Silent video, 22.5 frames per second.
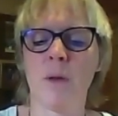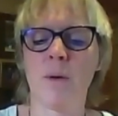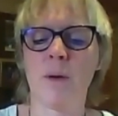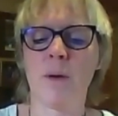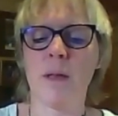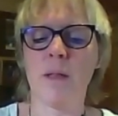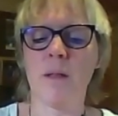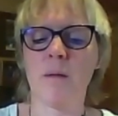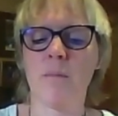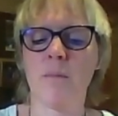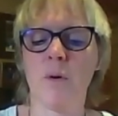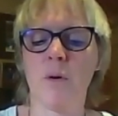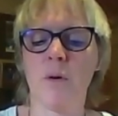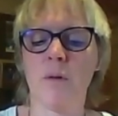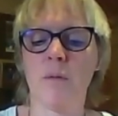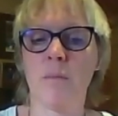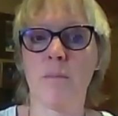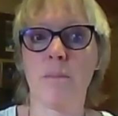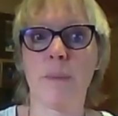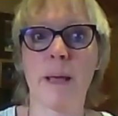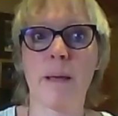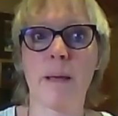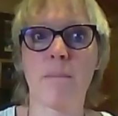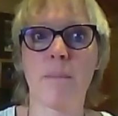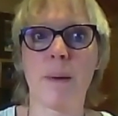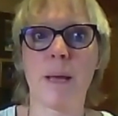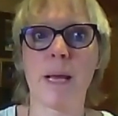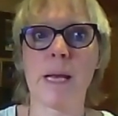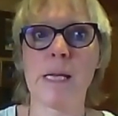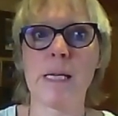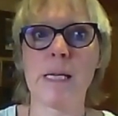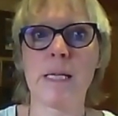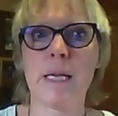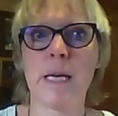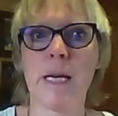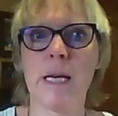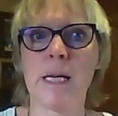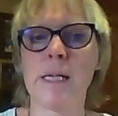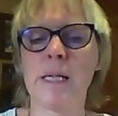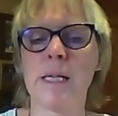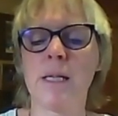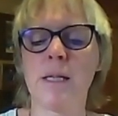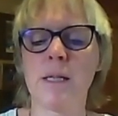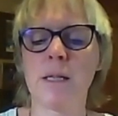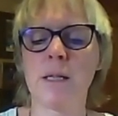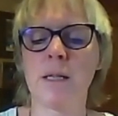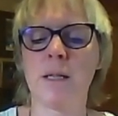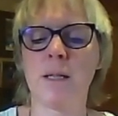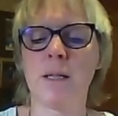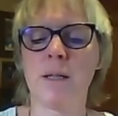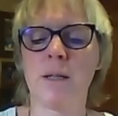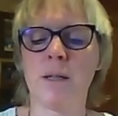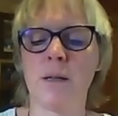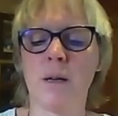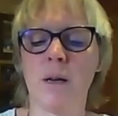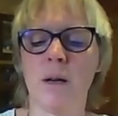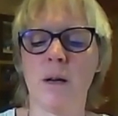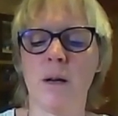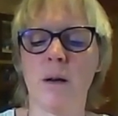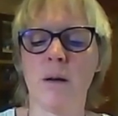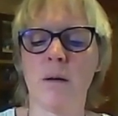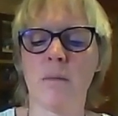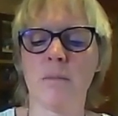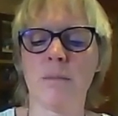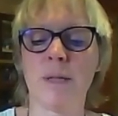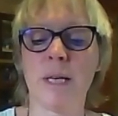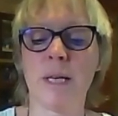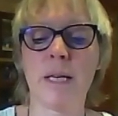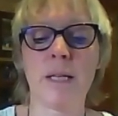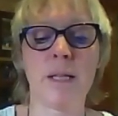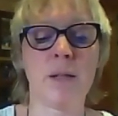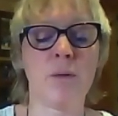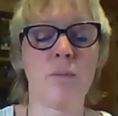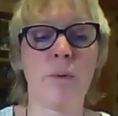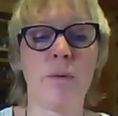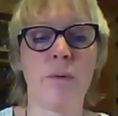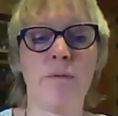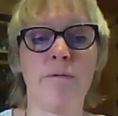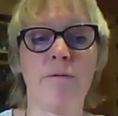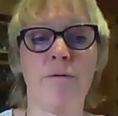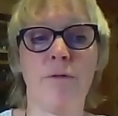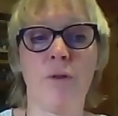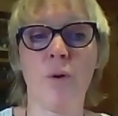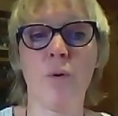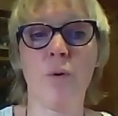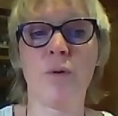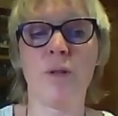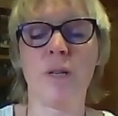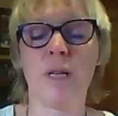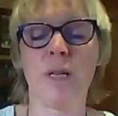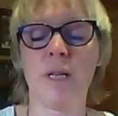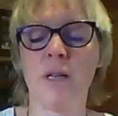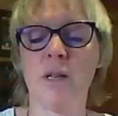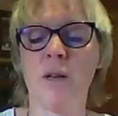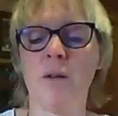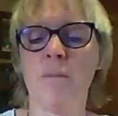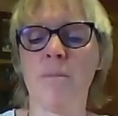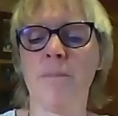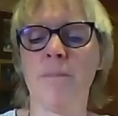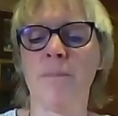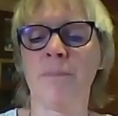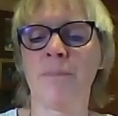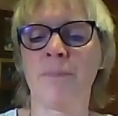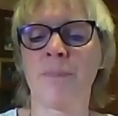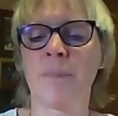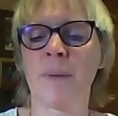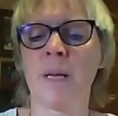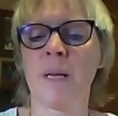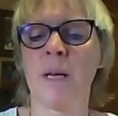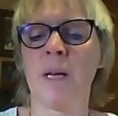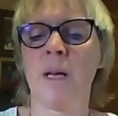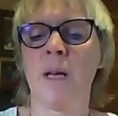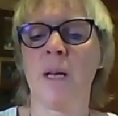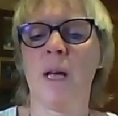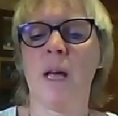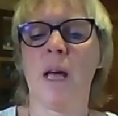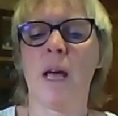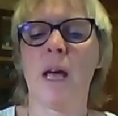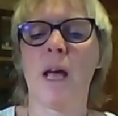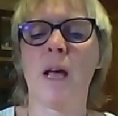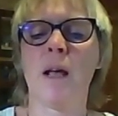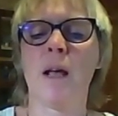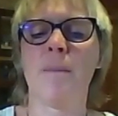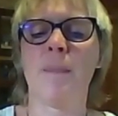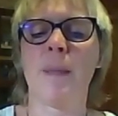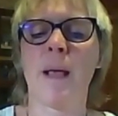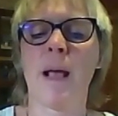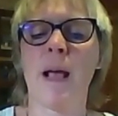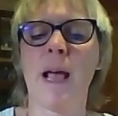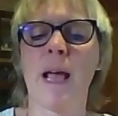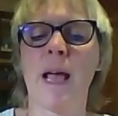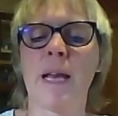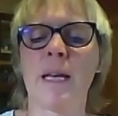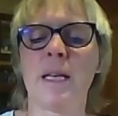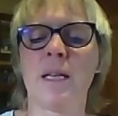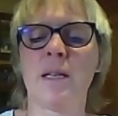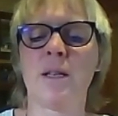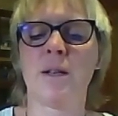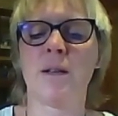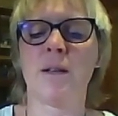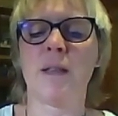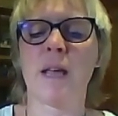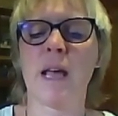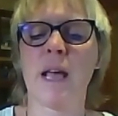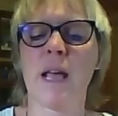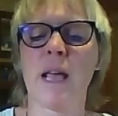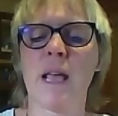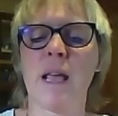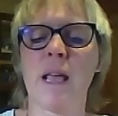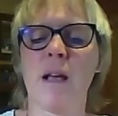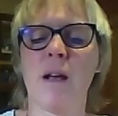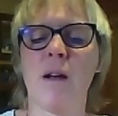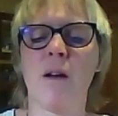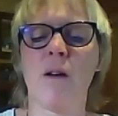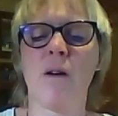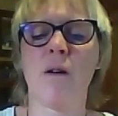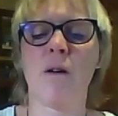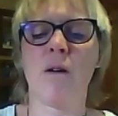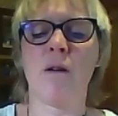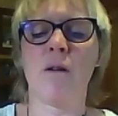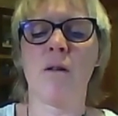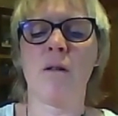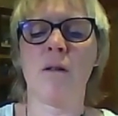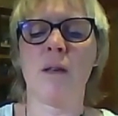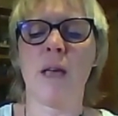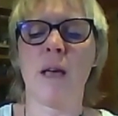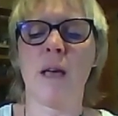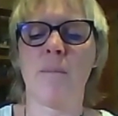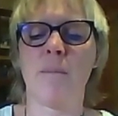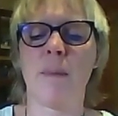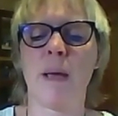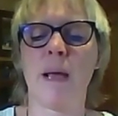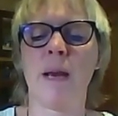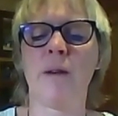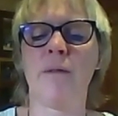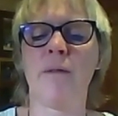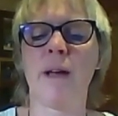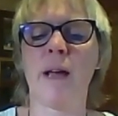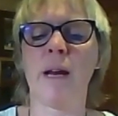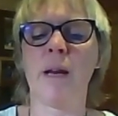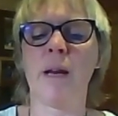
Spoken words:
You get them on baked bean tins, tins with fruit in them. And they are, made of